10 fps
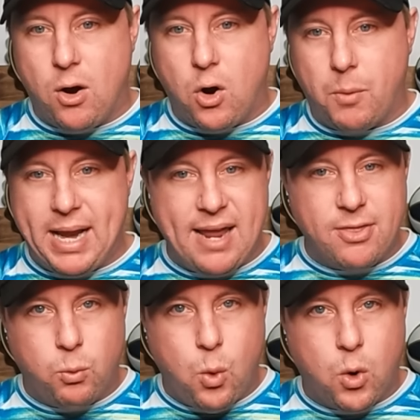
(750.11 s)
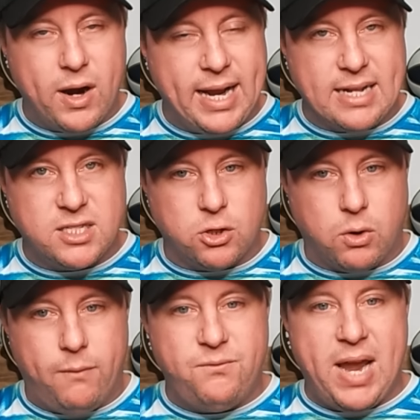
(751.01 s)
army in the war against their
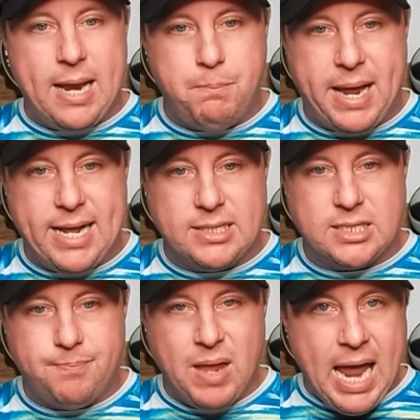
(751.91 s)
own fan base.